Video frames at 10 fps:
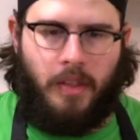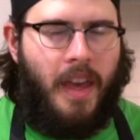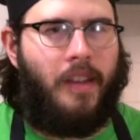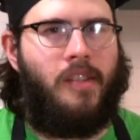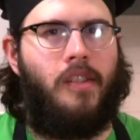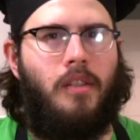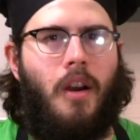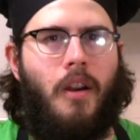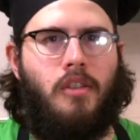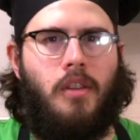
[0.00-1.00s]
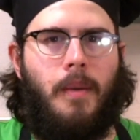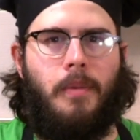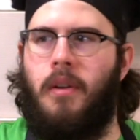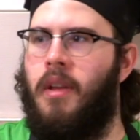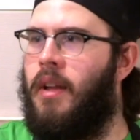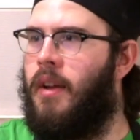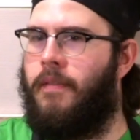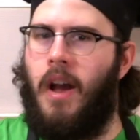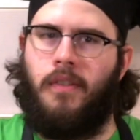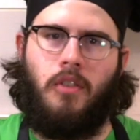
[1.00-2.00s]
Thousands a large number.
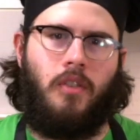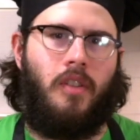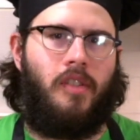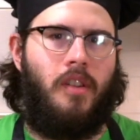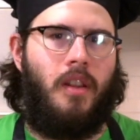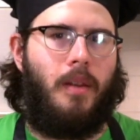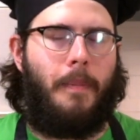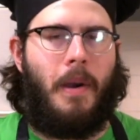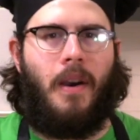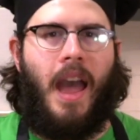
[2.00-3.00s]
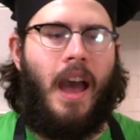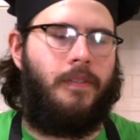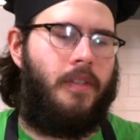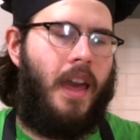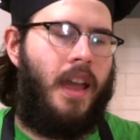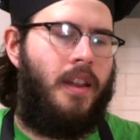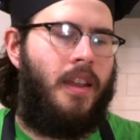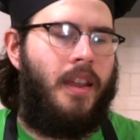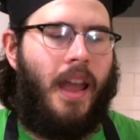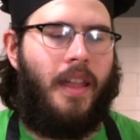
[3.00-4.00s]
500's about half of that.
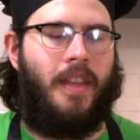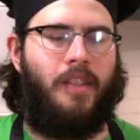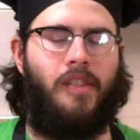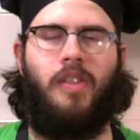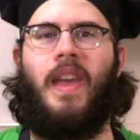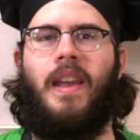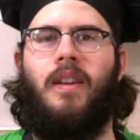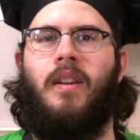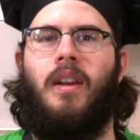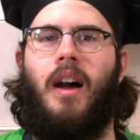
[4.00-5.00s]
And that's the thing.